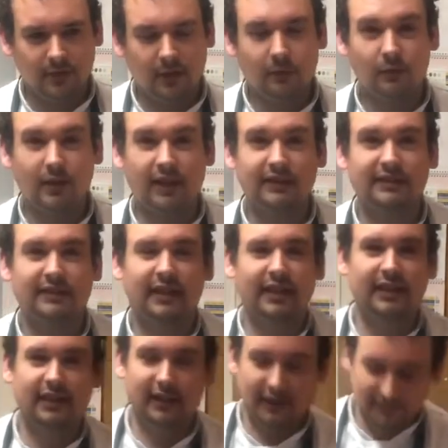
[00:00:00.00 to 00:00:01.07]
That's
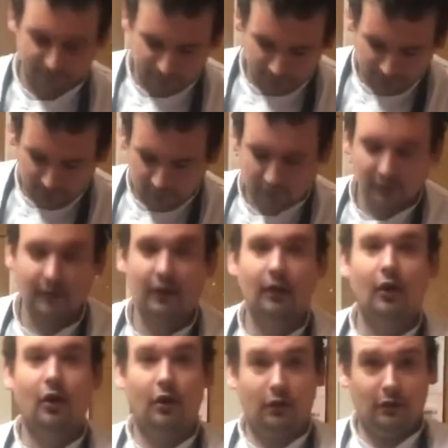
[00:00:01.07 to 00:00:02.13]
staying in.
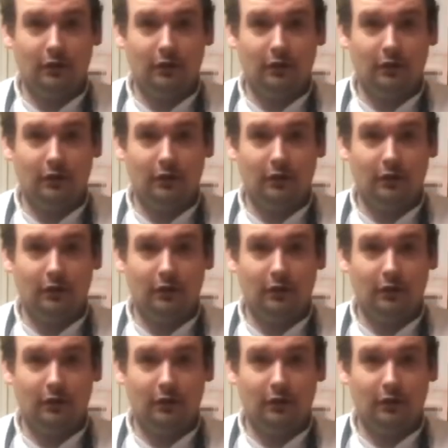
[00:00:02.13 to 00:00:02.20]
All